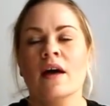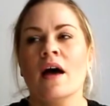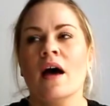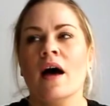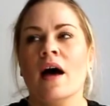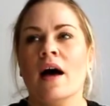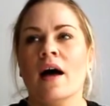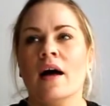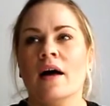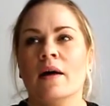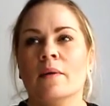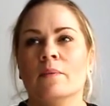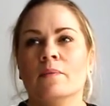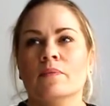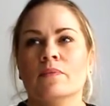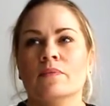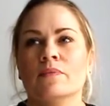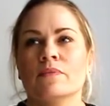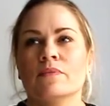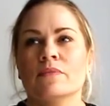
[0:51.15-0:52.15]

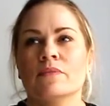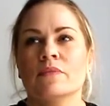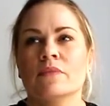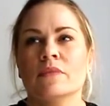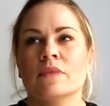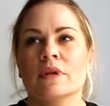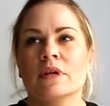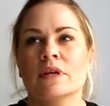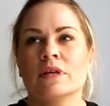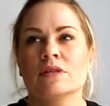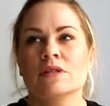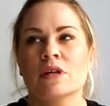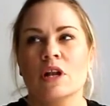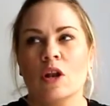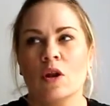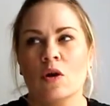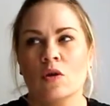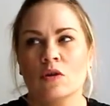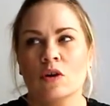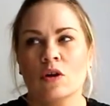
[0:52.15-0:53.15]
It was a
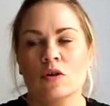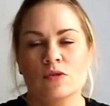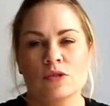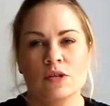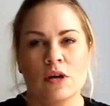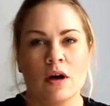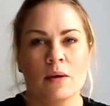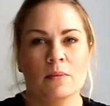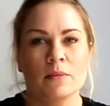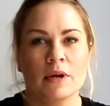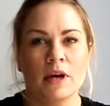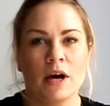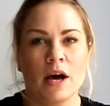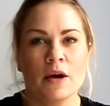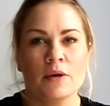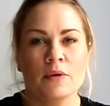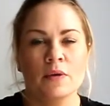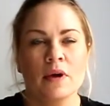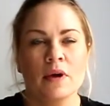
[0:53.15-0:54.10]
long time ago,